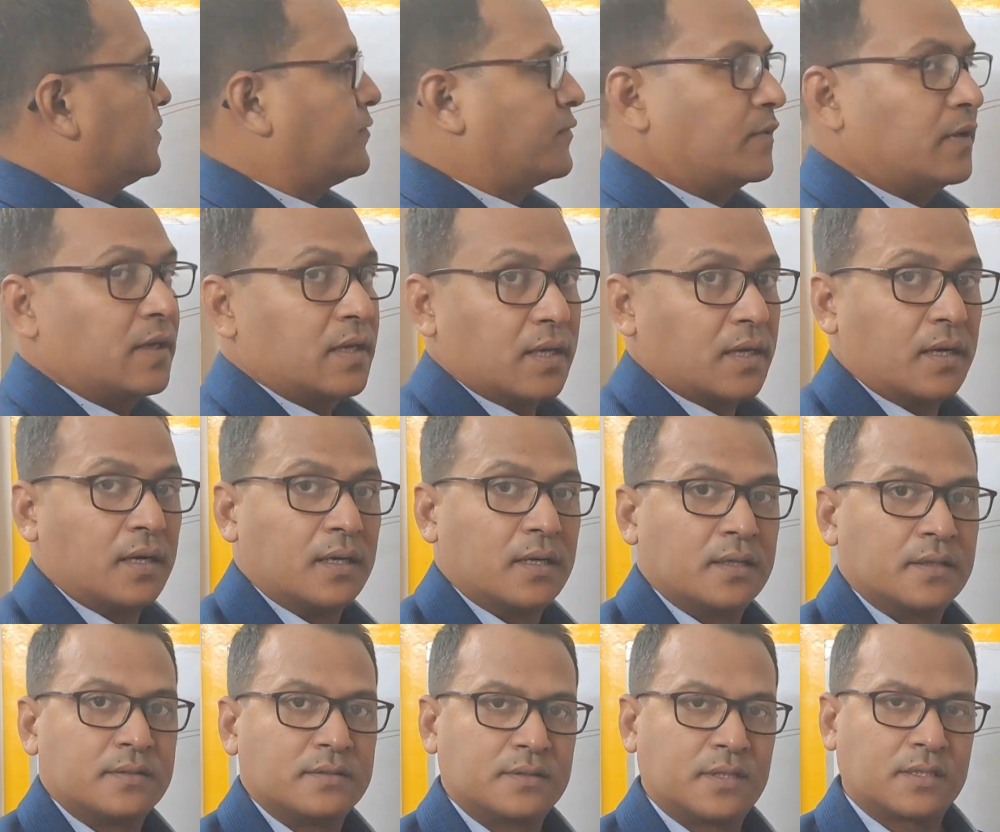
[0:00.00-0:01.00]
figure,
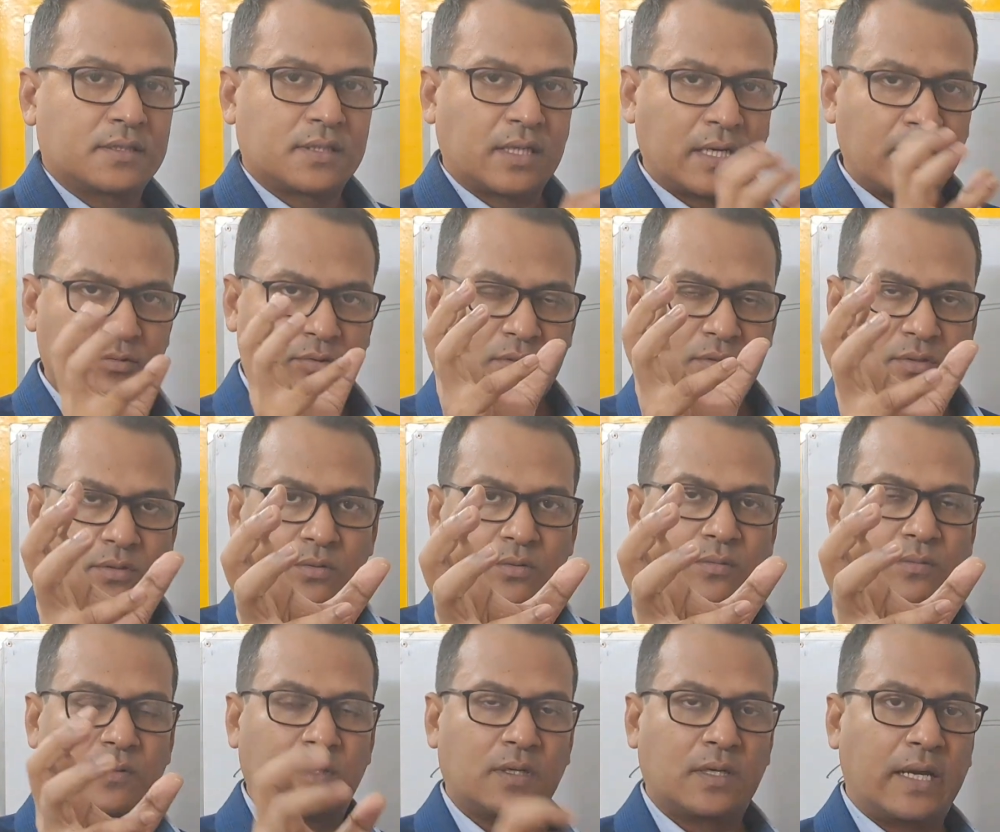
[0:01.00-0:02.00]
just I want
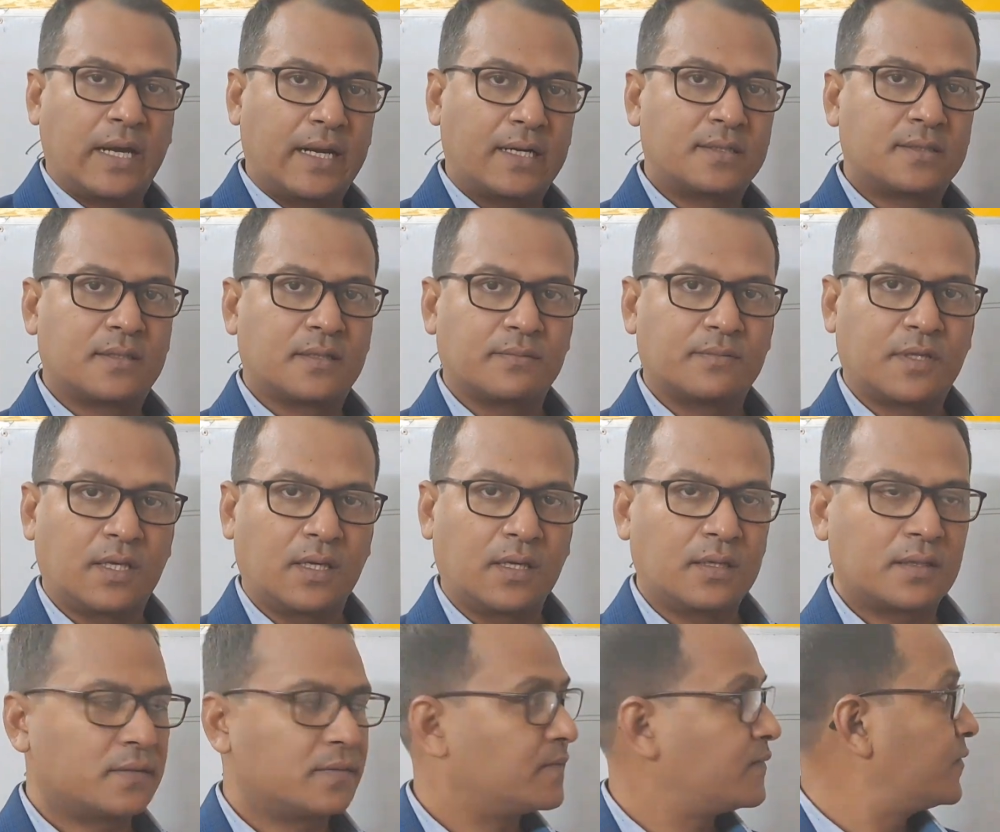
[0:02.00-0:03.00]
to add
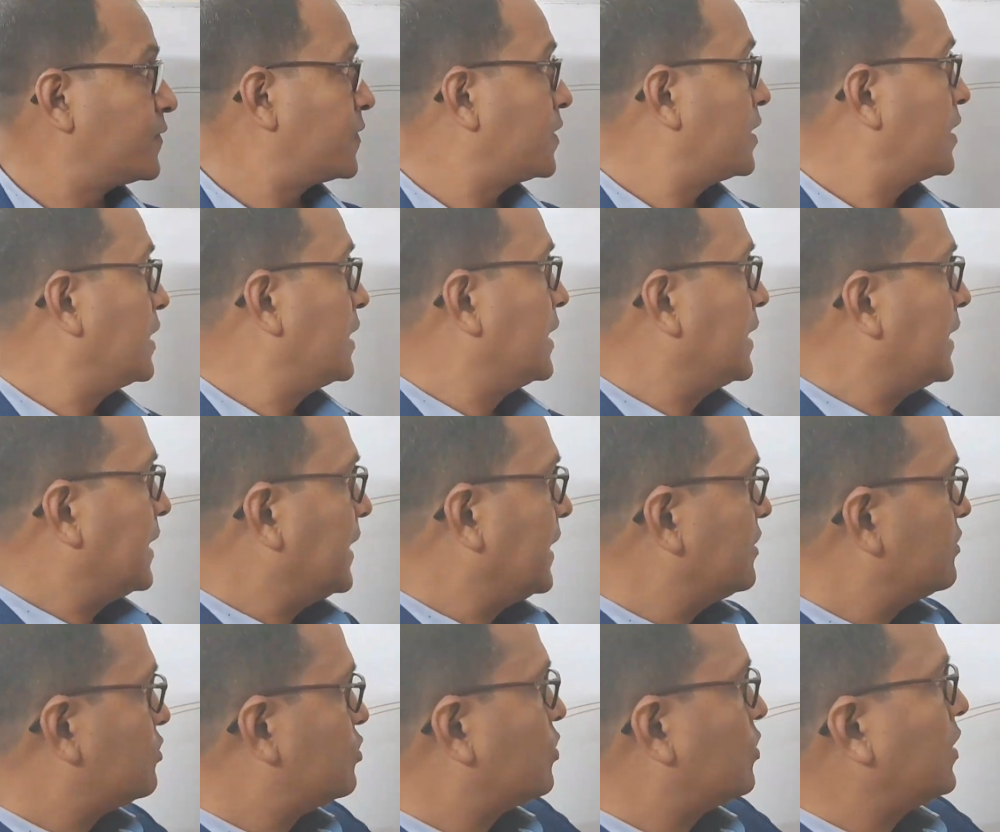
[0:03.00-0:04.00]
something.
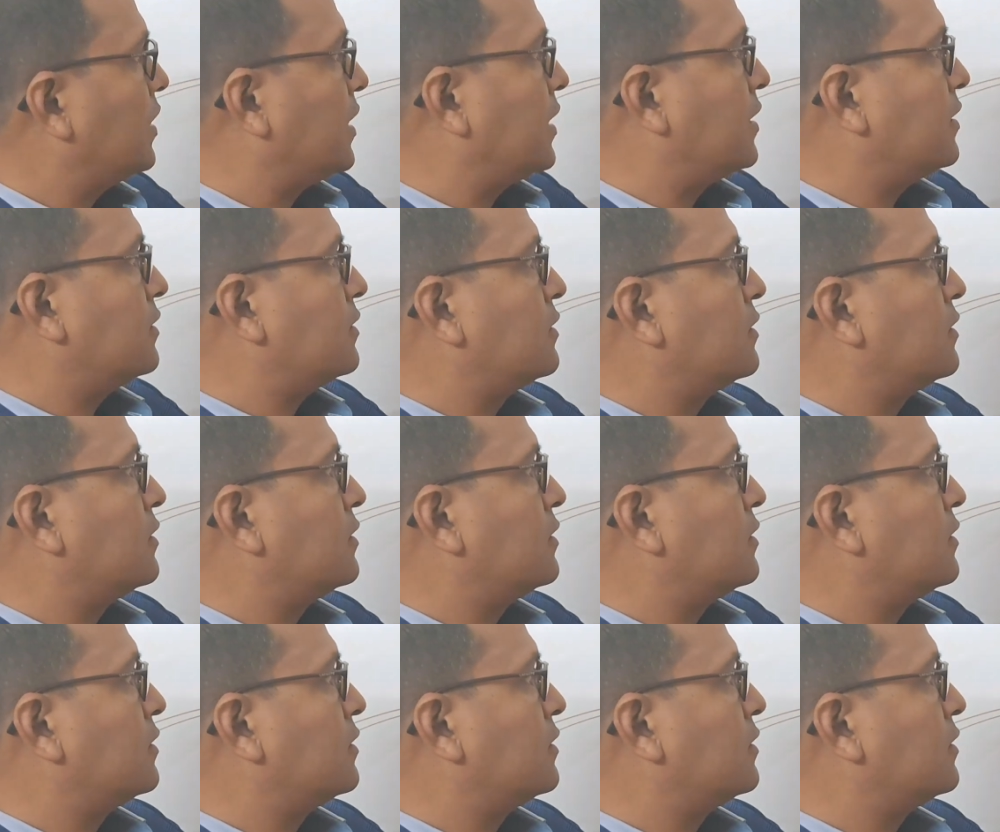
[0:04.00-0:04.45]
Insulin